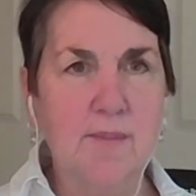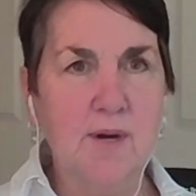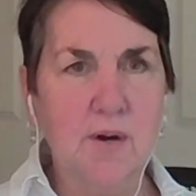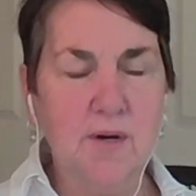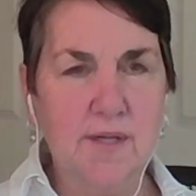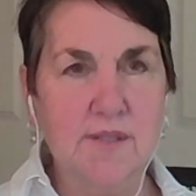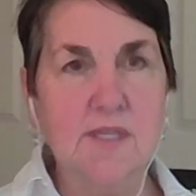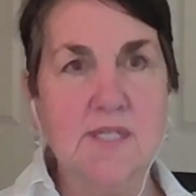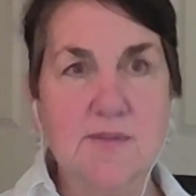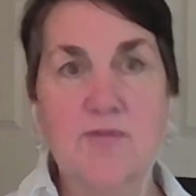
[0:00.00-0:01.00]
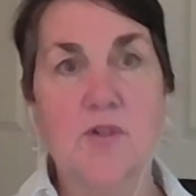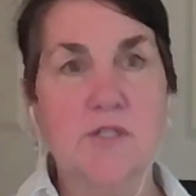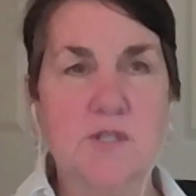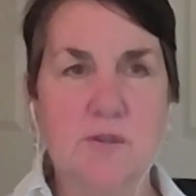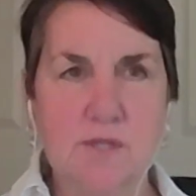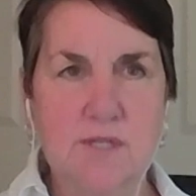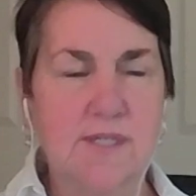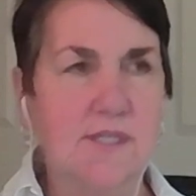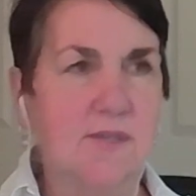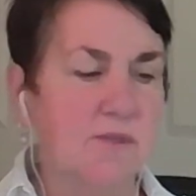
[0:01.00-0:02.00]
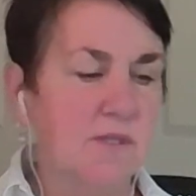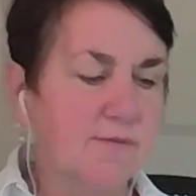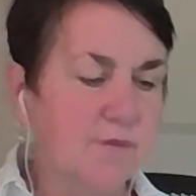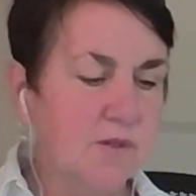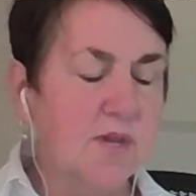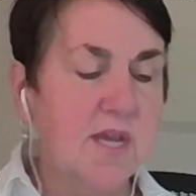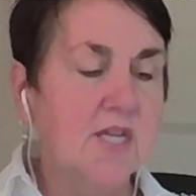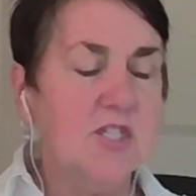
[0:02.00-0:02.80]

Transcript: Americans as full associates. It was the first.